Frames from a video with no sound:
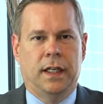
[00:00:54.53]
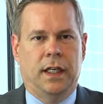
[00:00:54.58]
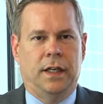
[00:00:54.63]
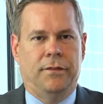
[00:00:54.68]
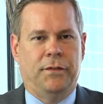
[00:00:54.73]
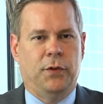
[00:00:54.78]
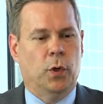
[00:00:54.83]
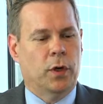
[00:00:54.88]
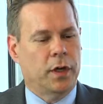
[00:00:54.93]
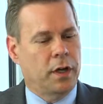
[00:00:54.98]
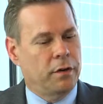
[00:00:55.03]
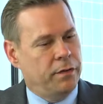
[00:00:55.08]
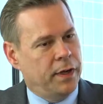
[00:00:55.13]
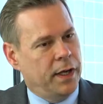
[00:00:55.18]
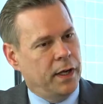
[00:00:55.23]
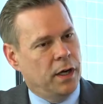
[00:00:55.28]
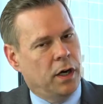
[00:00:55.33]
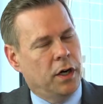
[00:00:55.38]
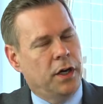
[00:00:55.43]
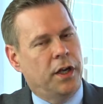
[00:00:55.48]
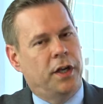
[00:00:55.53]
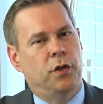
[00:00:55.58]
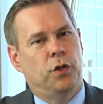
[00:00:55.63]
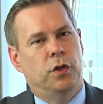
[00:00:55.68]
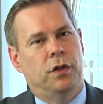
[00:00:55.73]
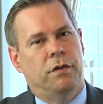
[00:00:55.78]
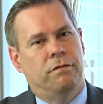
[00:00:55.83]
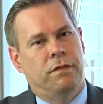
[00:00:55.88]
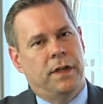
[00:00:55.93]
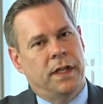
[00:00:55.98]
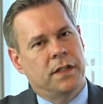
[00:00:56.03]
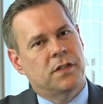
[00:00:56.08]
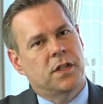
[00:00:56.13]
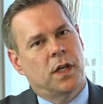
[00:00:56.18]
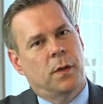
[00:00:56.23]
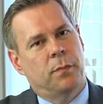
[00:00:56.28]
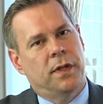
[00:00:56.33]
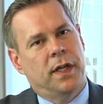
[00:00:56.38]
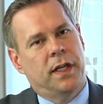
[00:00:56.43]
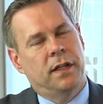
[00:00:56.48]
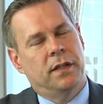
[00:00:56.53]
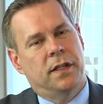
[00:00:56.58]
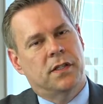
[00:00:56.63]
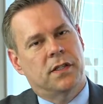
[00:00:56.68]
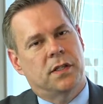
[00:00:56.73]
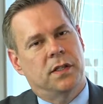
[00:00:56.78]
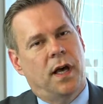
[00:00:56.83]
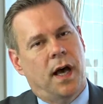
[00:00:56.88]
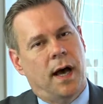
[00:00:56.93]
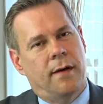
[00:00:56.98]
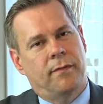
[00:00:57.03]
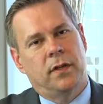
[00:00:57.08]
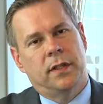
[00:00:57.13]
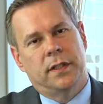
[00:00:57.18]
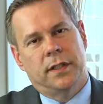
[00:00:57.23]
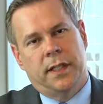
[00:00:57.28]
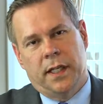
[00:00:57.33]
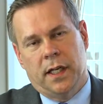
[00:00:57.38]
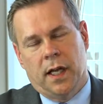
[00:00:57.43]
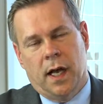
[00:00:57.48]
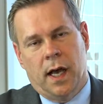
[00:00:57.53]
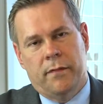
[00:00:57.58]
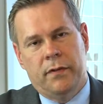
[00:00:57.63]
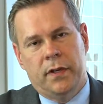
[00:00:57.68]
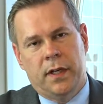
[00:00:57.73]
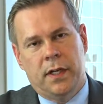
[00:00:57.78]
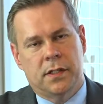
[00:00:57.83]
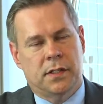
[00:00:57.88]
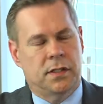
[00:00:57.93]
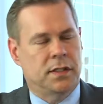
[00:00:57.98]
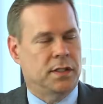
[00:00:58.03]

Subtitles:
If you're an inventor and you invent something that's novel and obvious,